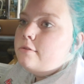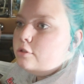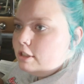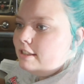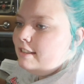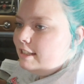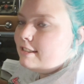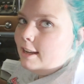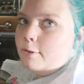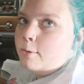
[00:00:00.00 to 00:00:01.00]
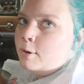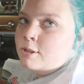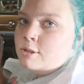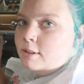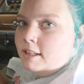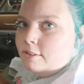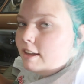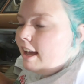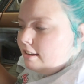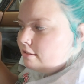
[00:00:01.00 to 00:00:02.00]
Just in case I ever want to do any of
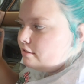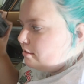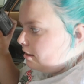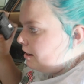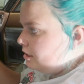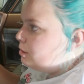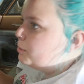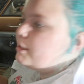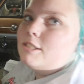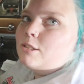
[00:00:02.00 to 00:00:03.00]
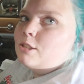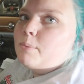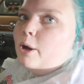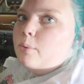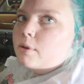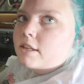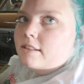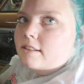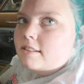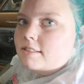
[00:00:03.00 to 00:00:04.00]
that, I need to put this in the spot where I
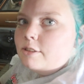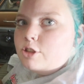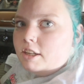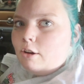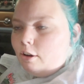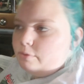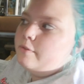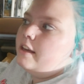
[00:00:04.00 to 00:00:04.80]
can daisy chain off of